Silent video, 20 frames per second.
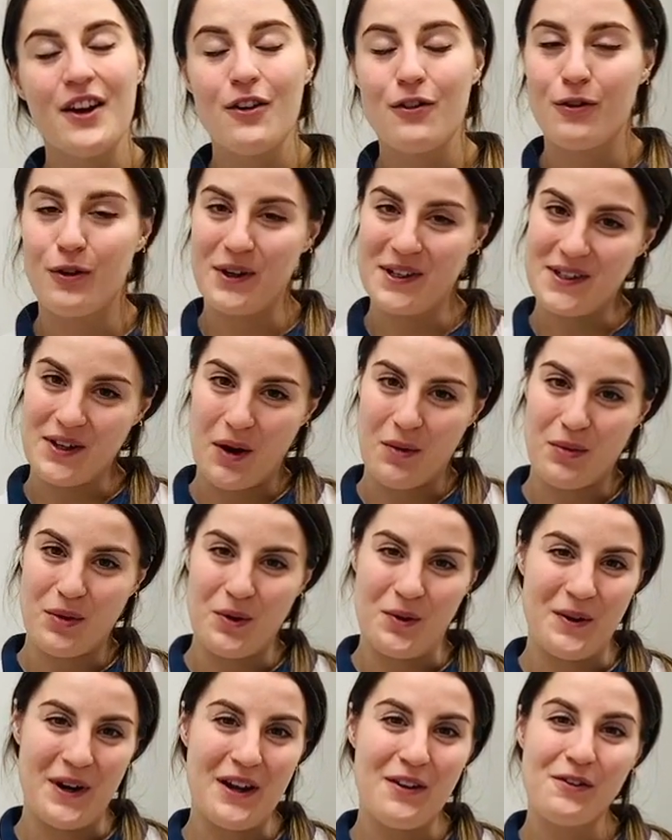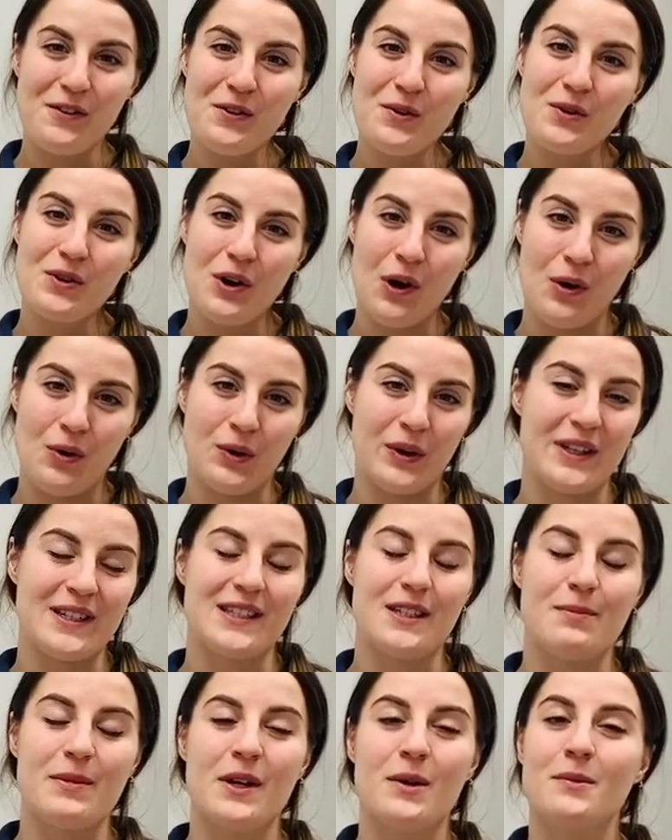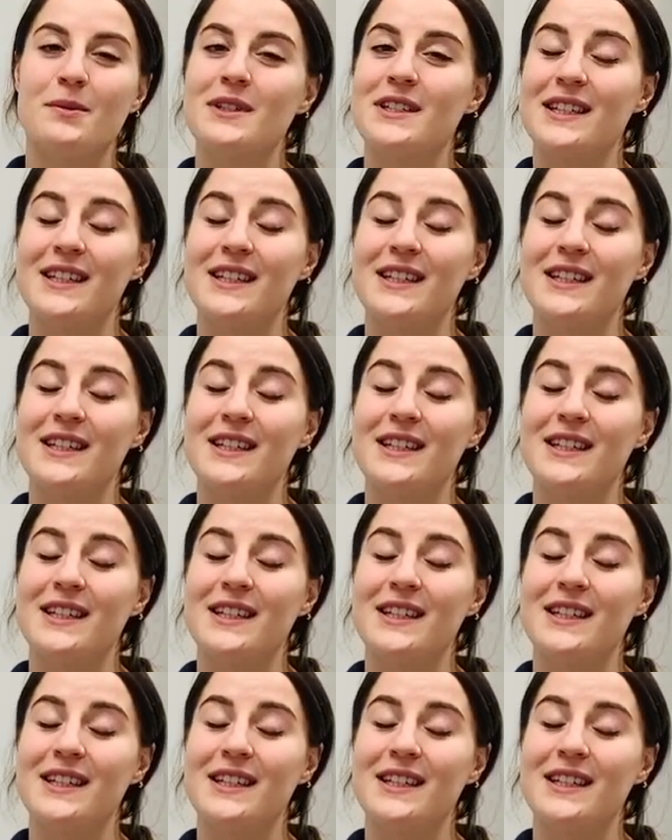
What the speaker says: For example, if your goal is to be able to